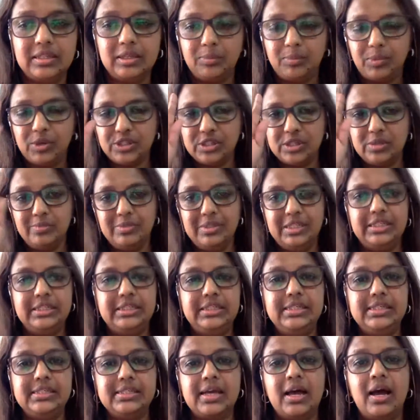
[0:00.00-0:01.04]

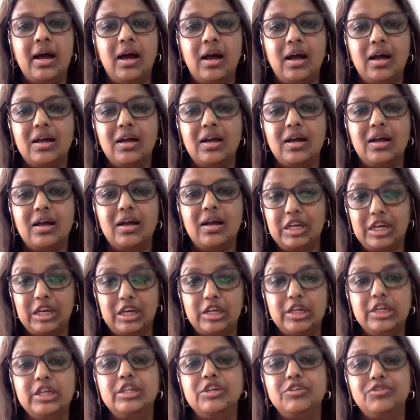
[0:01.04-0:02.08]
possibilities are
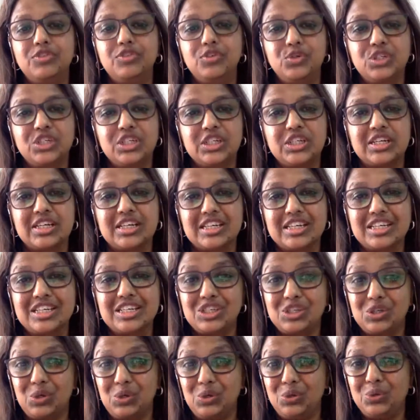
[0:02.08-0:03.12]
in the future.
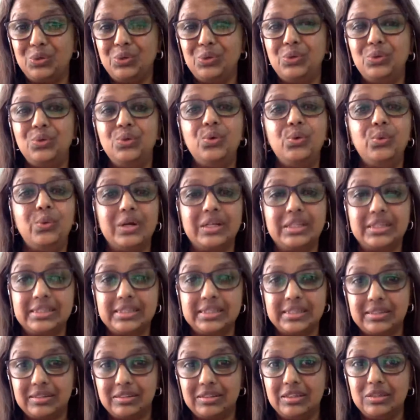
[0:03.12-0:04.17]
So you don't know what
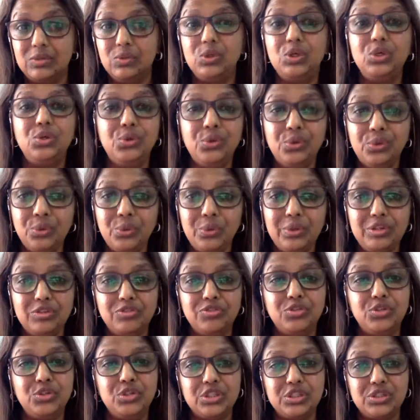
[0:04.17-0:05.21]
the
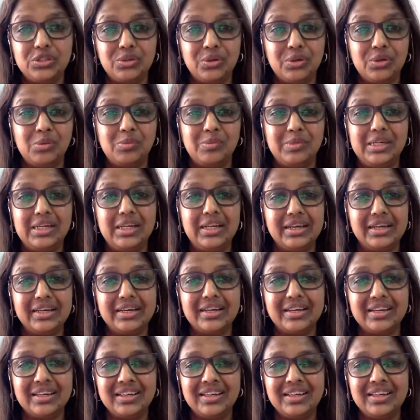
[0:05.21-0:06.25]
future is going to be like.
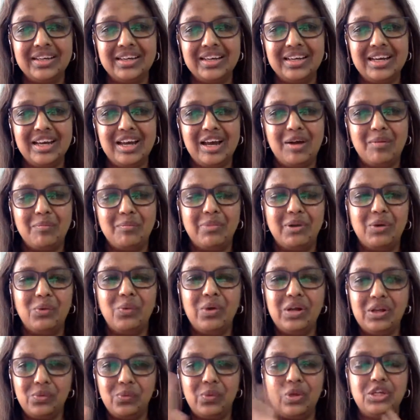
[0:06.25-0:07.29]
But
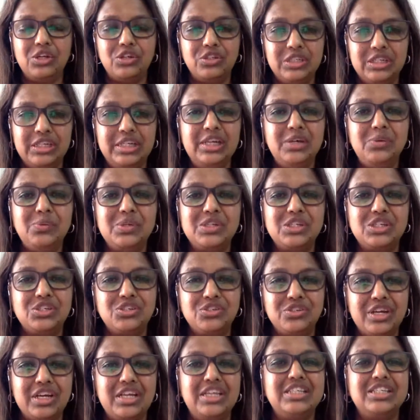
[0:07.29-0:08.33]
when you're dealing with
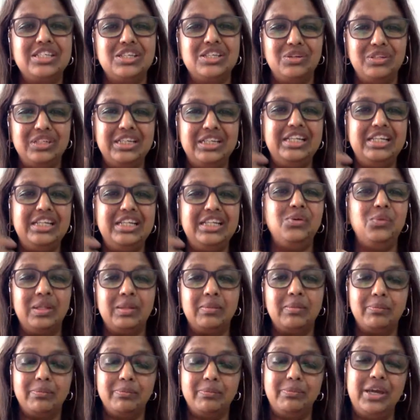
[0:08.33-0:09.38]
stress, you're dealing with
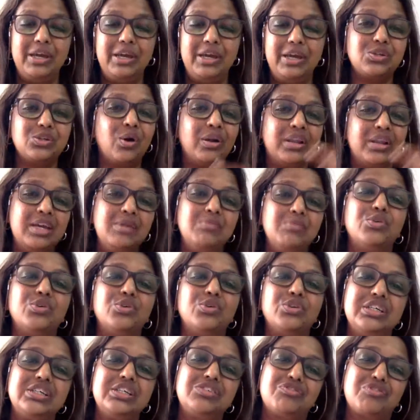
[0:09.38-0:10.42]
based on
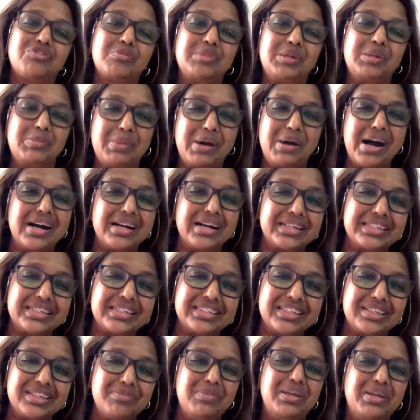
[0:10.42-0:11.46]
emotions from the past,
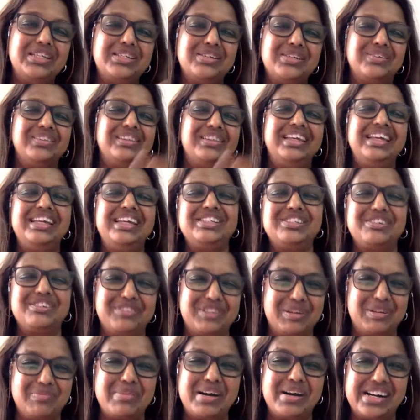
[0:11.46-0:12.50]
based on things of
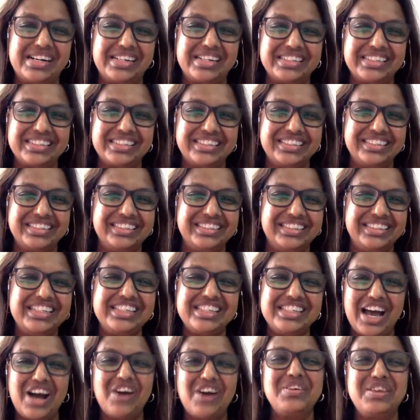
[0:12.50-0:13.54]
the past. That's
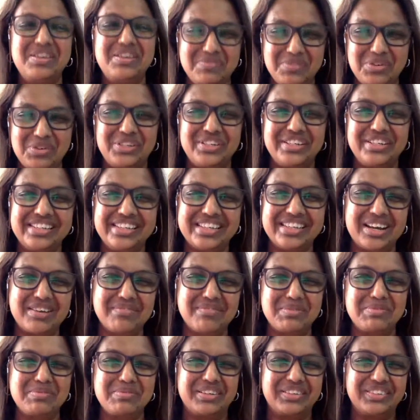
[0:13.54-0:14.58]
how emotions come
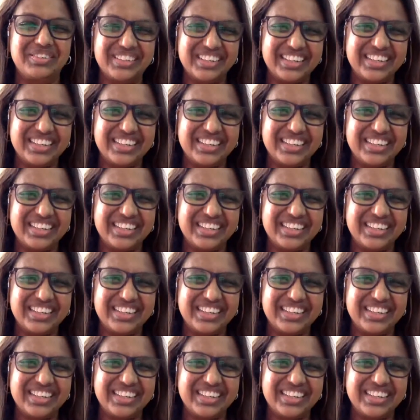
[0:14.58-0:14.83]
about.